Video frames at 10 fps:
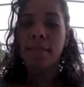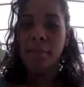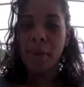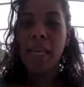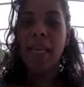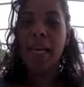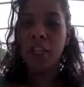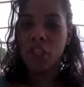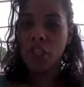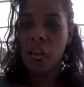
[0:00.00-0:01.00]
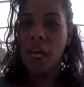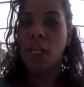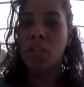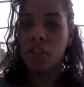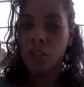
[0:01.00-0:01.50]
media can
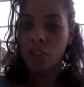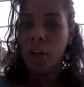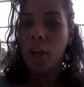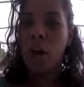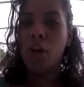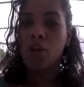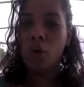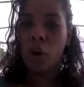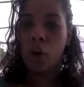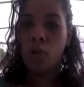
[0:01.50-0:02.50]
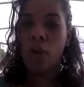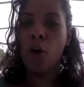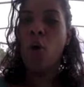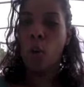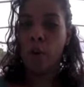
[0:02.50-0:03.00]
change, the
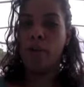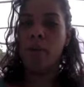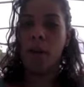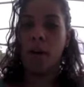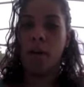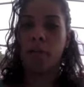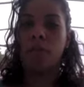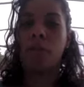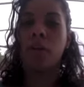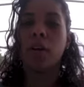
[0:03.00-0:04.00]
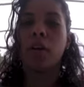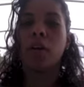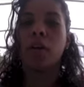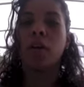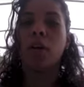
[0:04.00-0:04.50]
course of
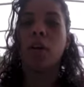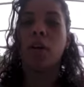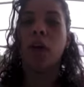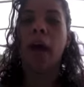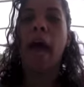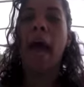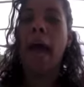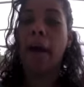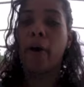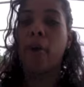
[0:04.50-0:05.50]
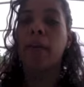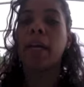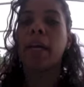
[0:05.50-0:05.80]
how